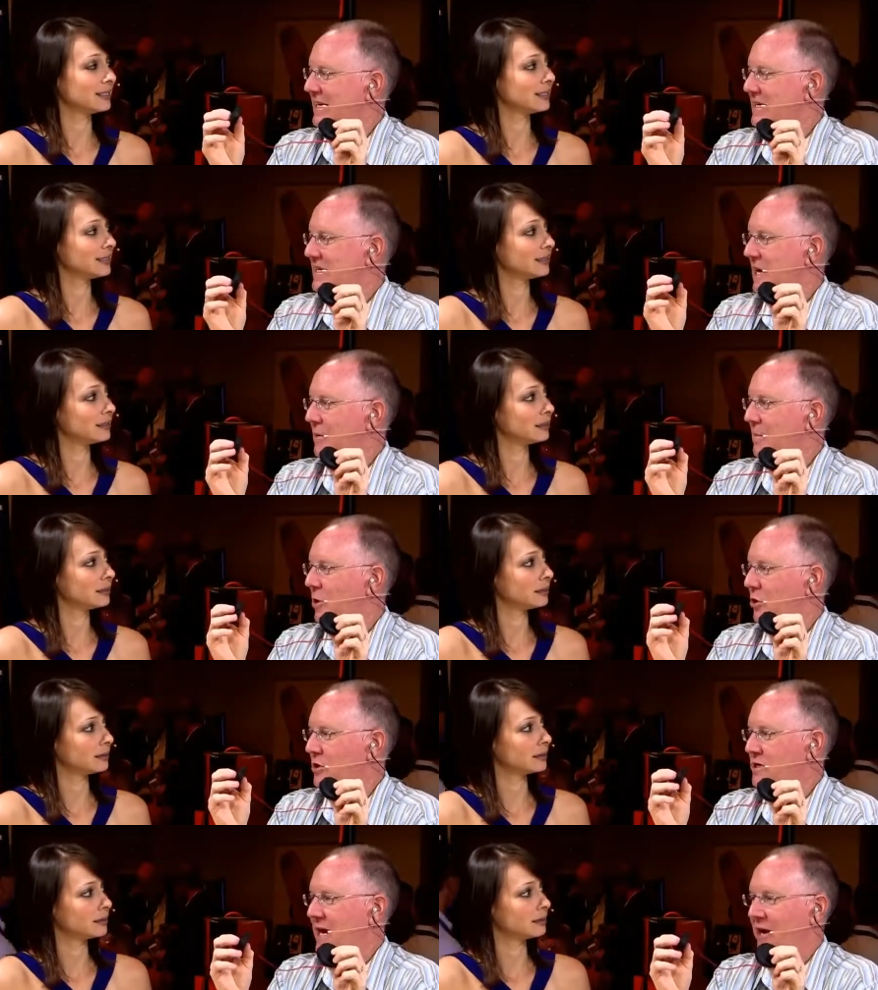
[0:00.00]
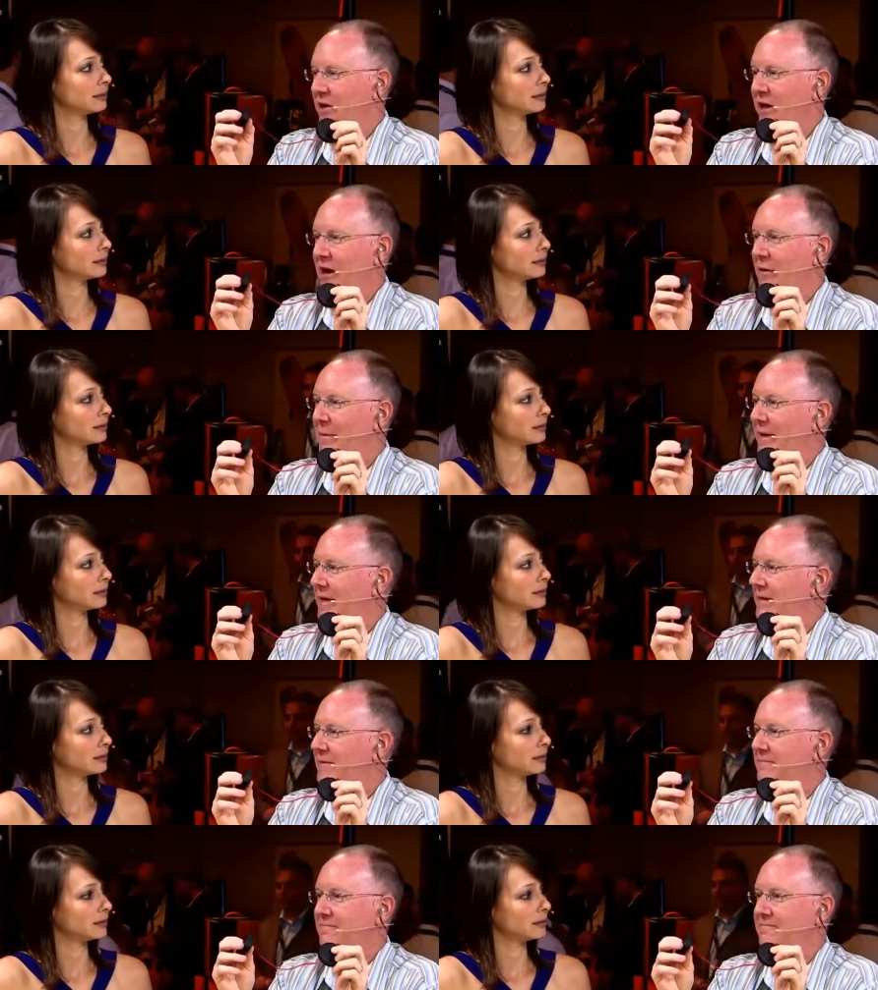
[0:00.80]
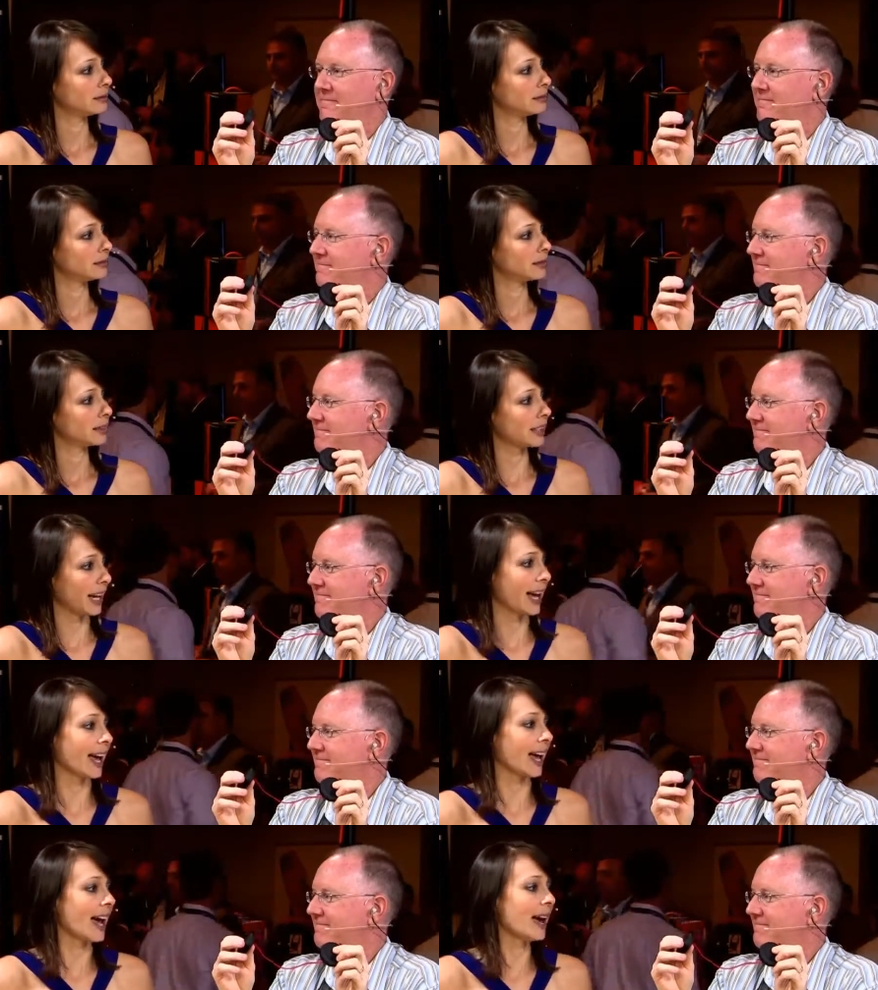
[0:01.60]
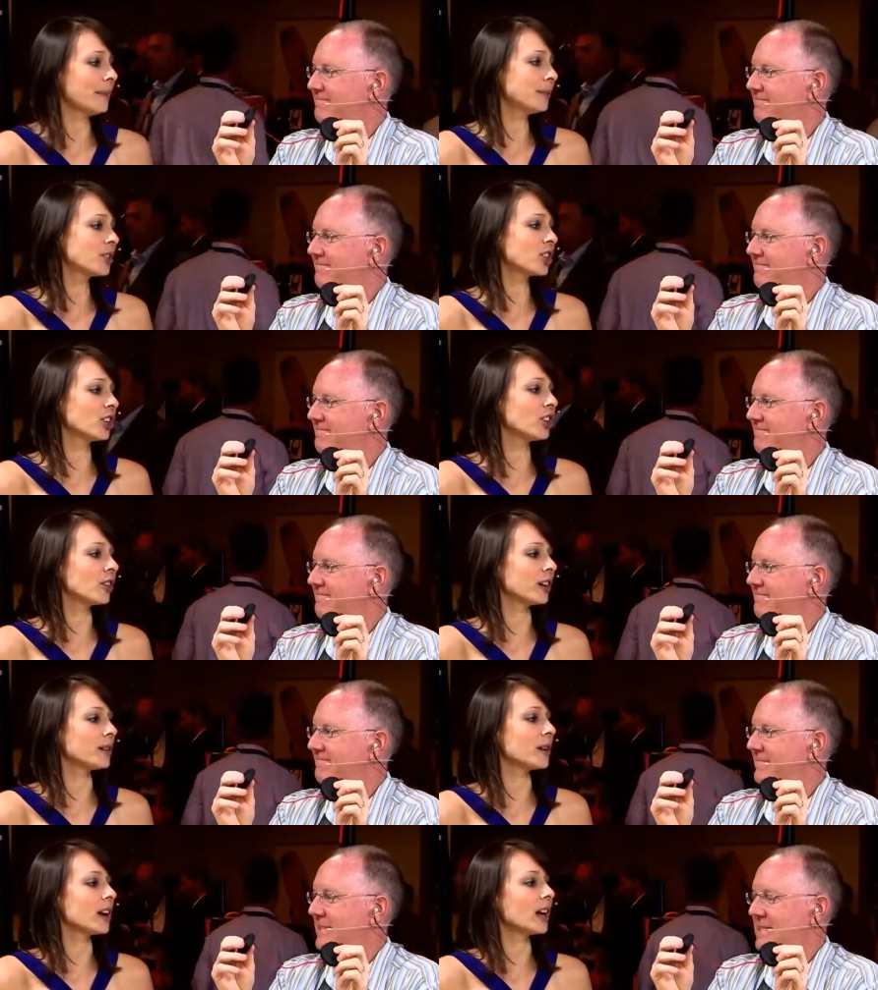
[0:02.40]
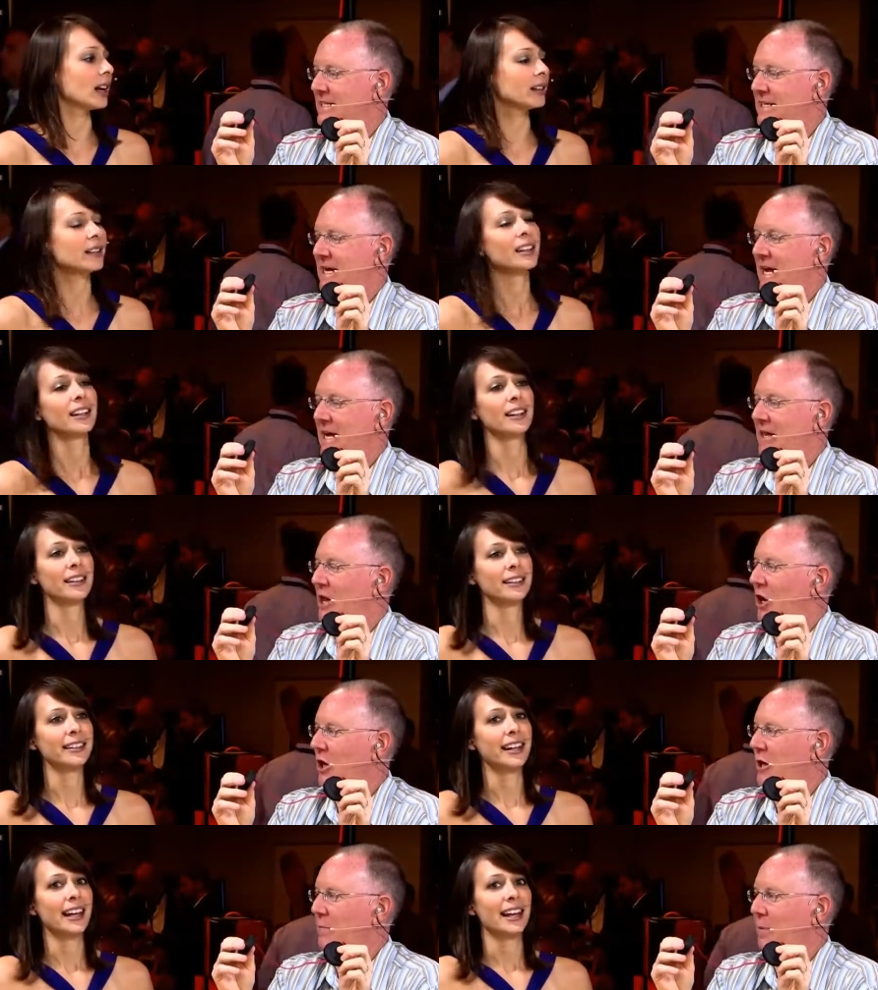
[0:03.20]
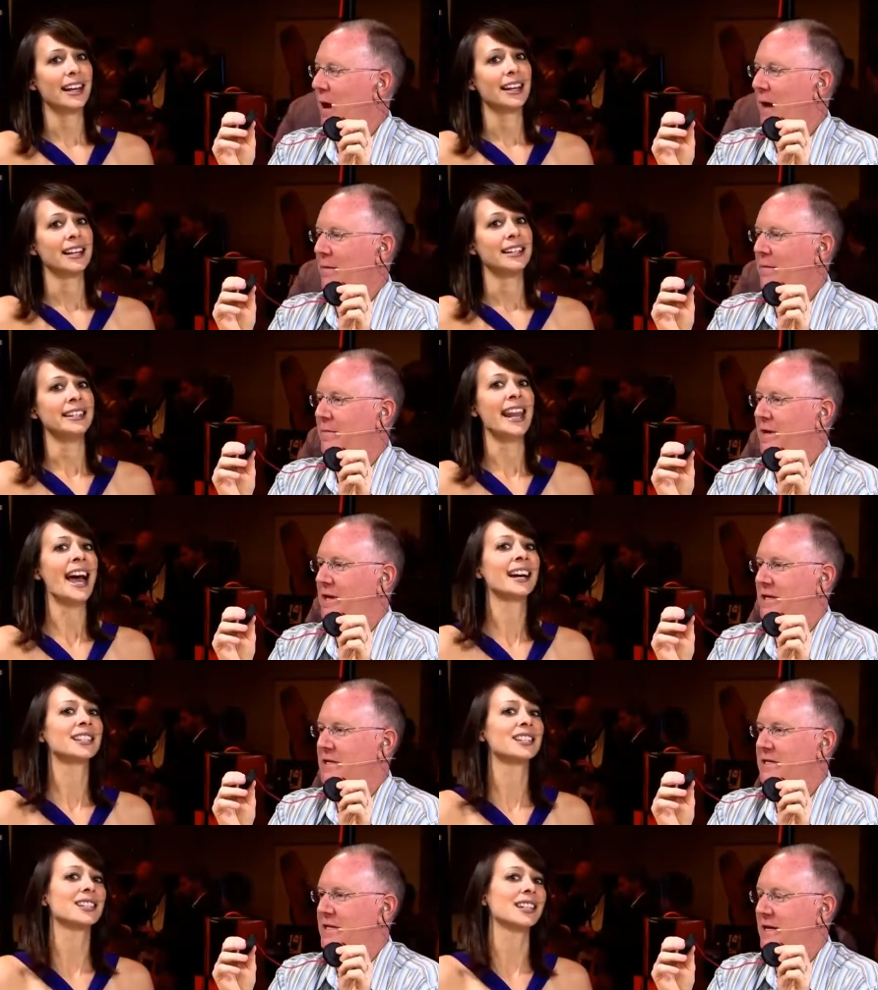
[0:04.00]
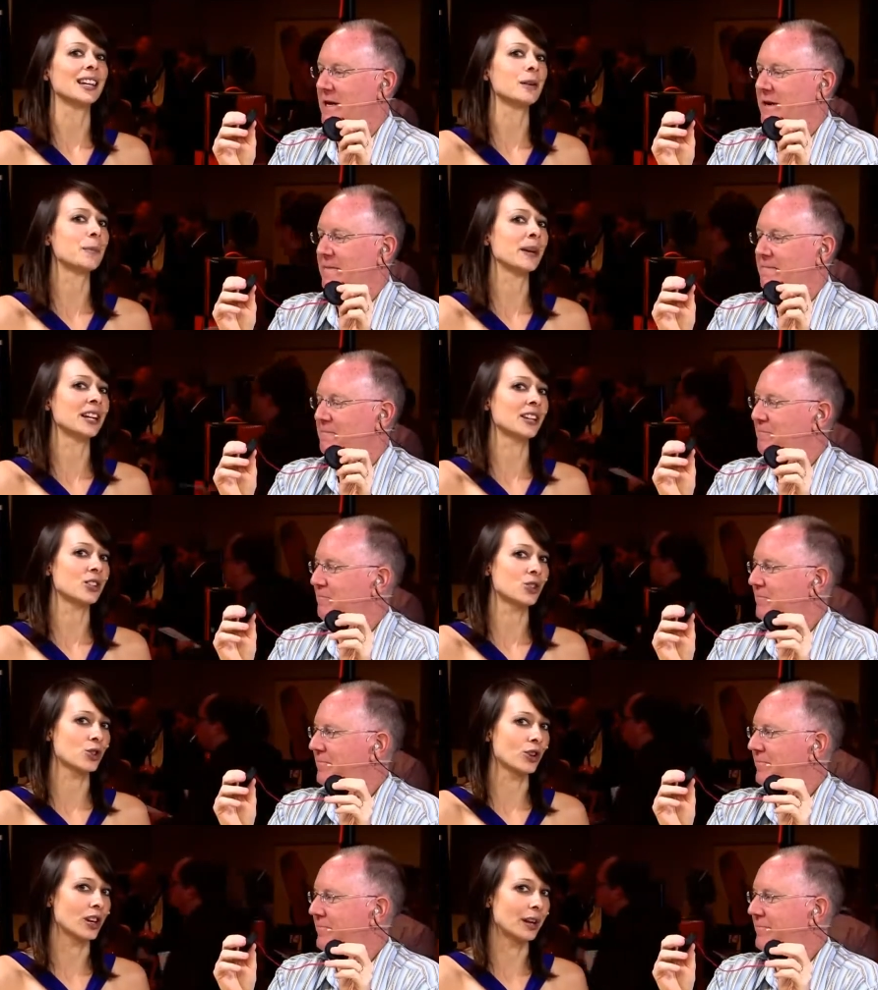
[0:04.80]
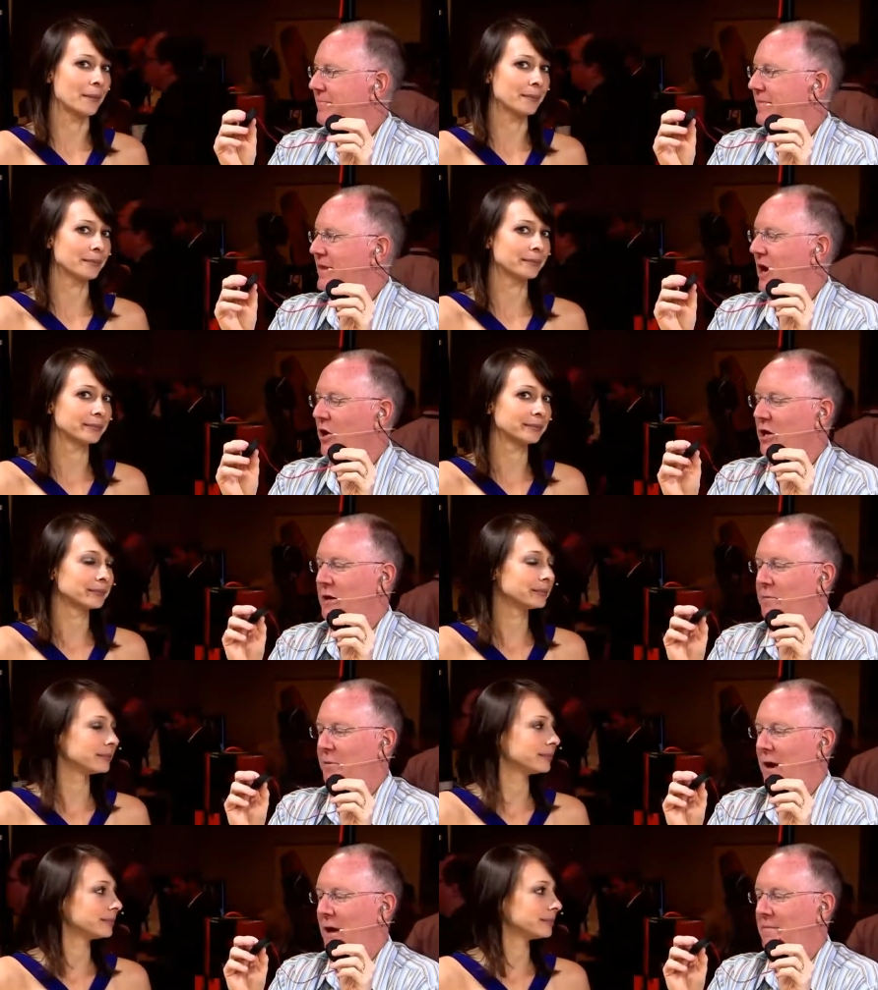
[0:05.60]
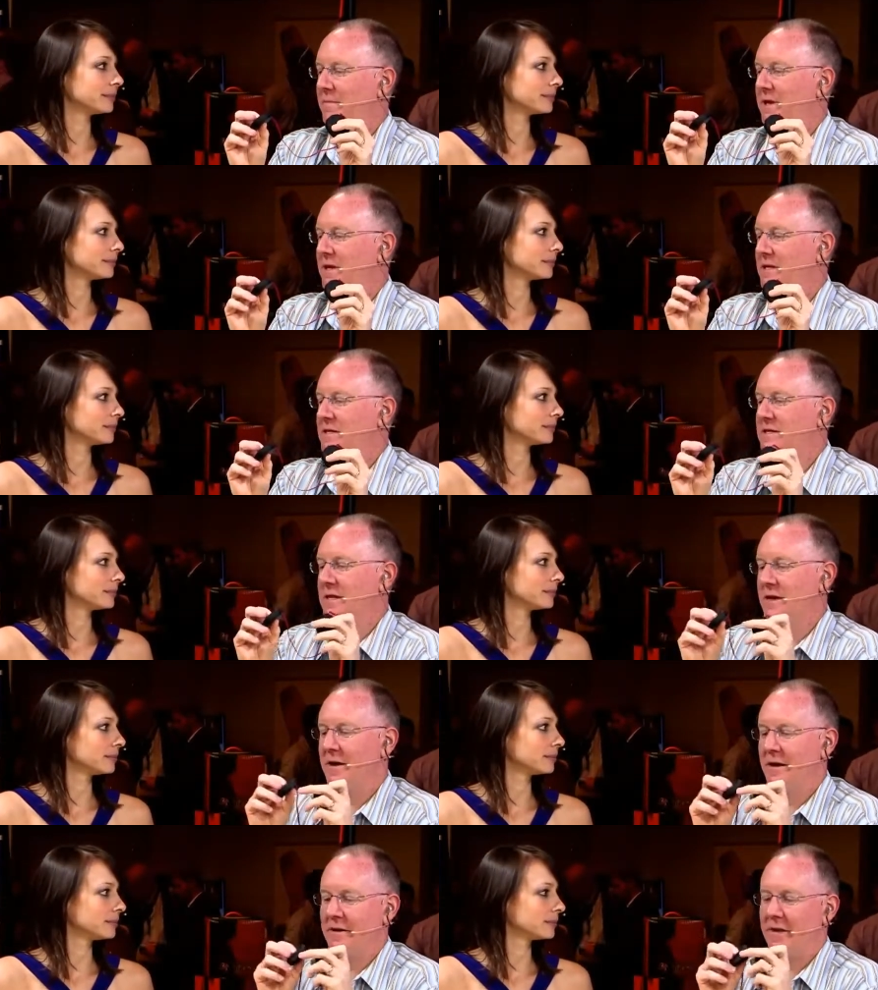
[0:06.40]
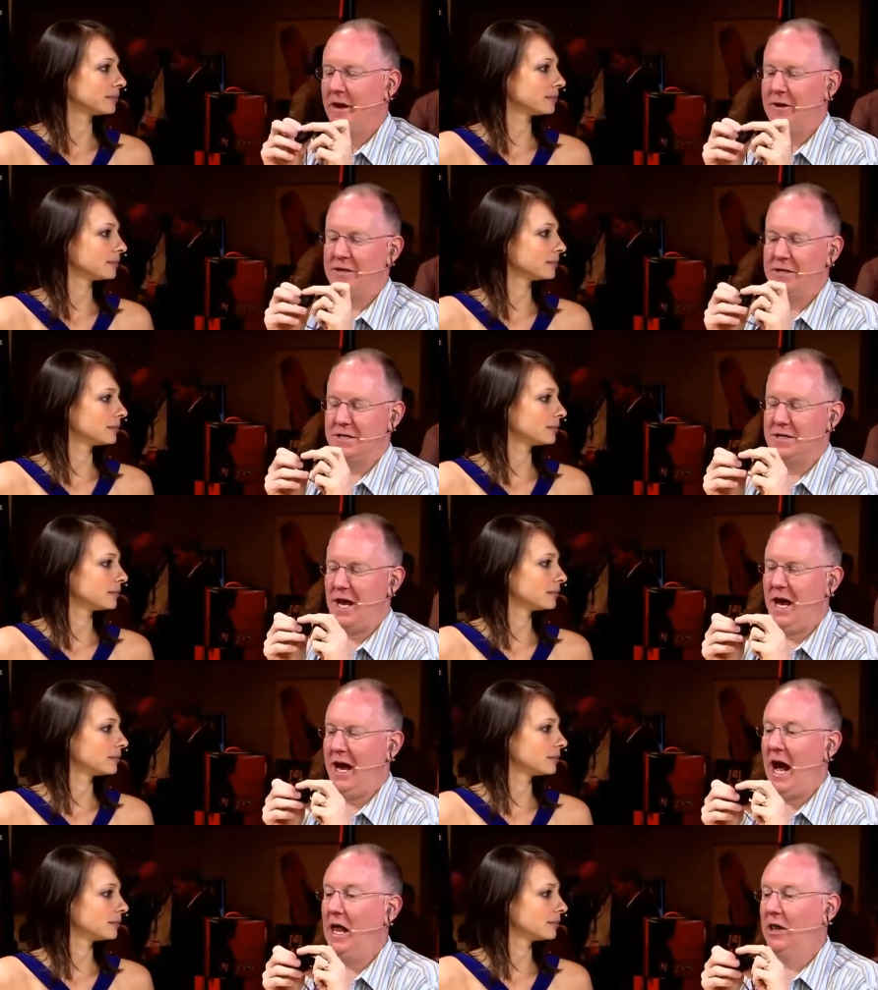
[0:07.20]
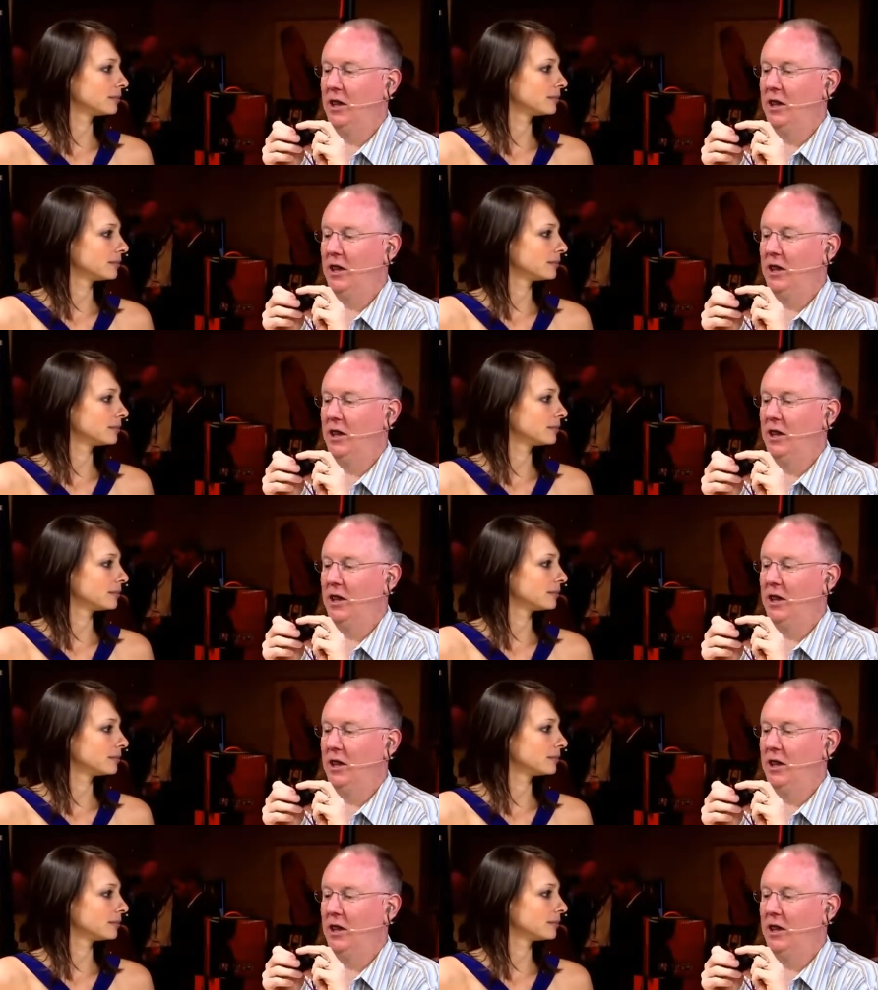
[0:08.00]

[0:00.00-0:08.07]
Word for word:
Speaker 1: these in a motorcycle helmet.
Speaker 2: Yeah, I'm sure you can.
Speaker 1: The only problem
Speaker 2: is GeekBeat Extreme.
Speaker 1: The only problem is their design. I